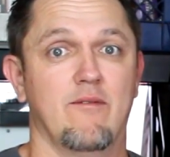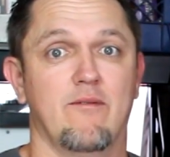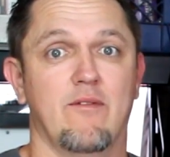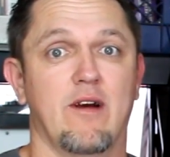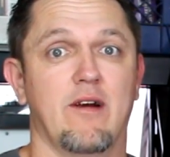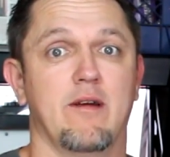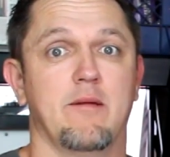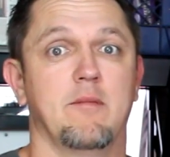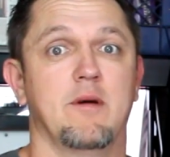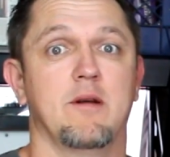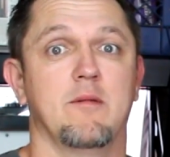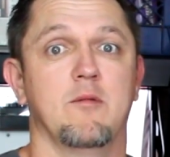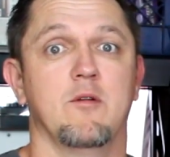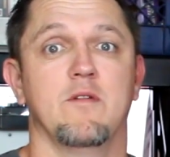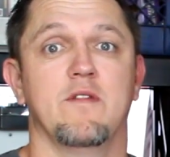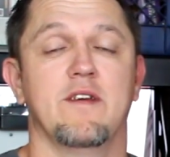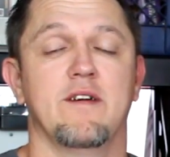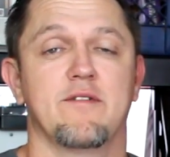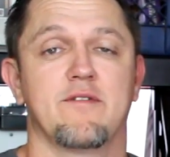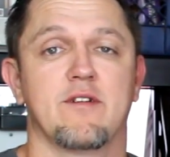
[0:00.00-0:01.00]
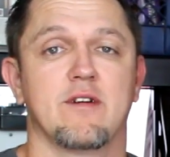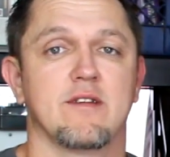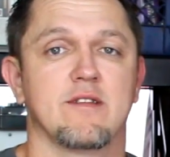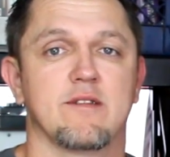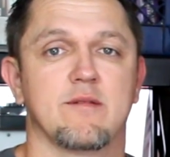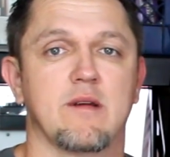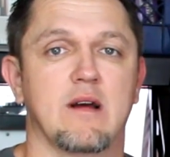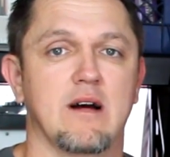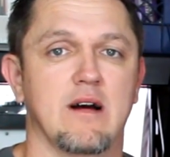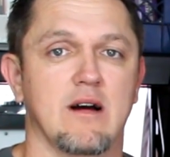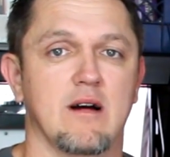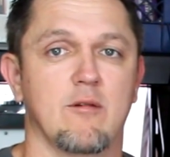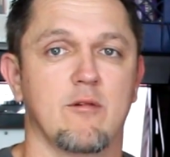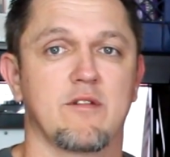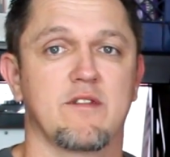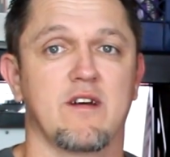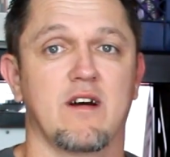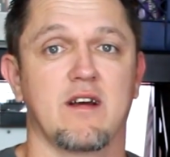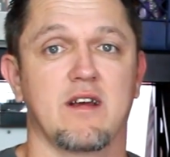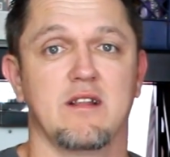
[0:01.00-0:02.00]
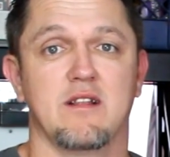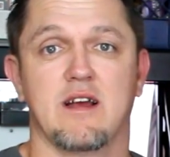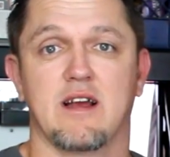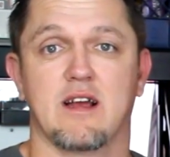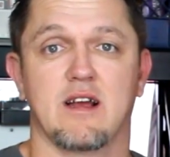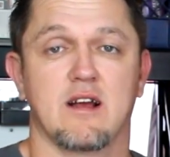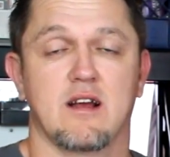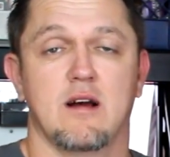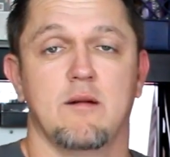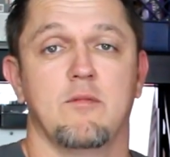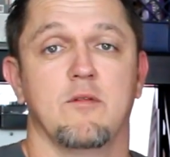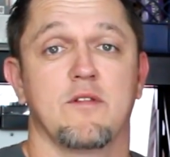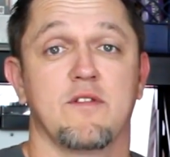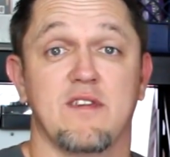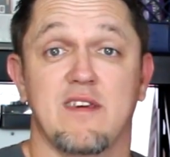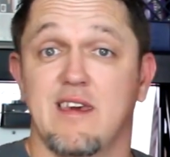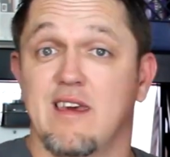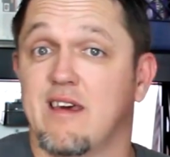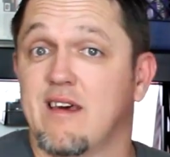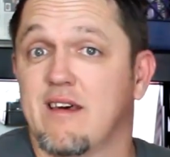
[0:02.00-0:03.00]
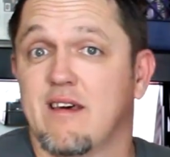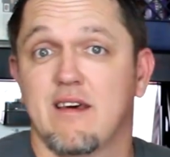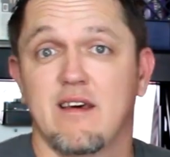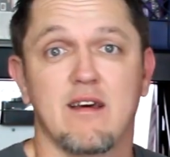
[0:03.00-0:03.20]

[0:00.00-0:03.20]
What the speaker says: very minimal difference. We're talking like a couple C,